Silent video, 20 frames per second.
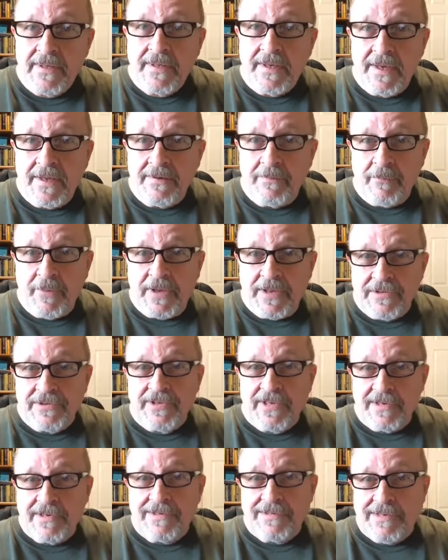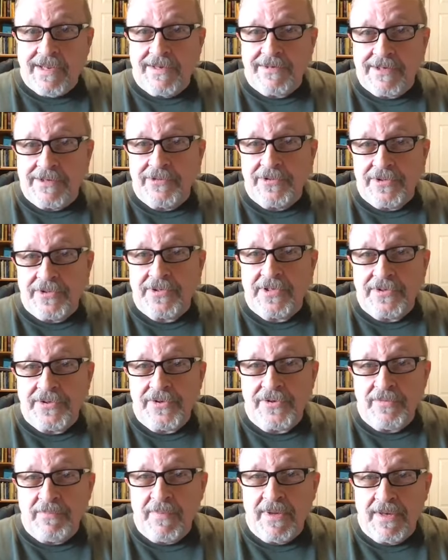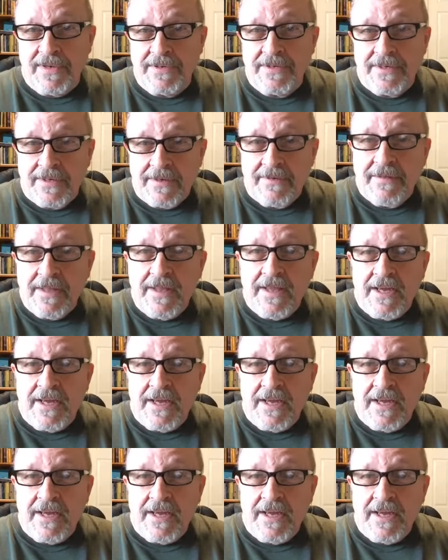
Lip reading: And we can tend to lose a sense of humility